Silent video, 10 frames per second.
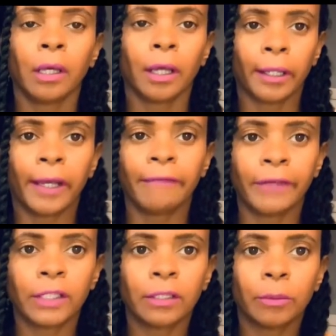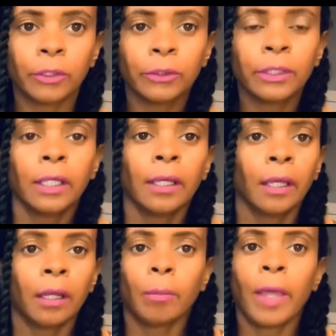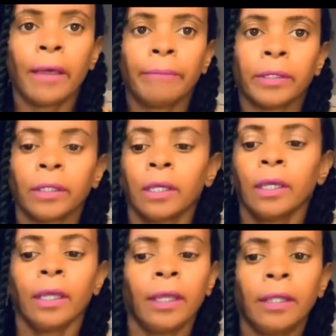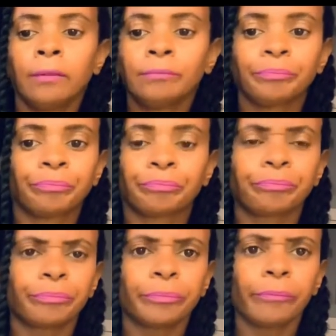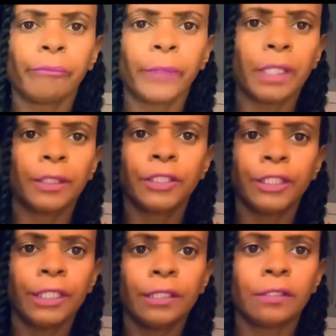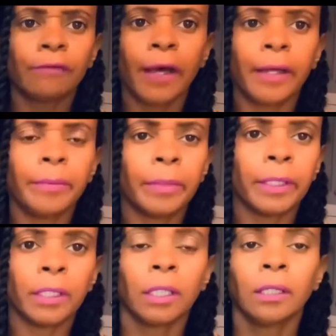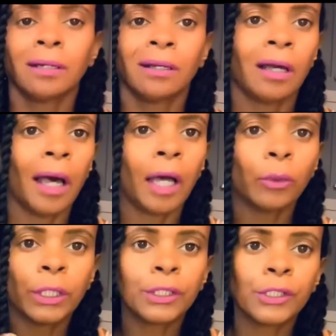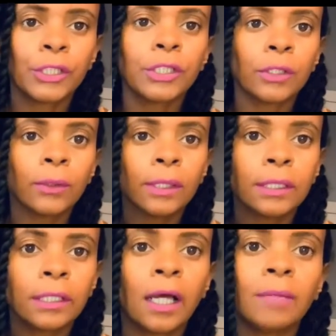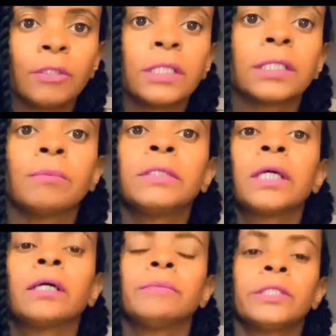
A lot of vegetables, and I'm happy. And the cheese is fine, but I don't eat the cheese all the time, just sometimes.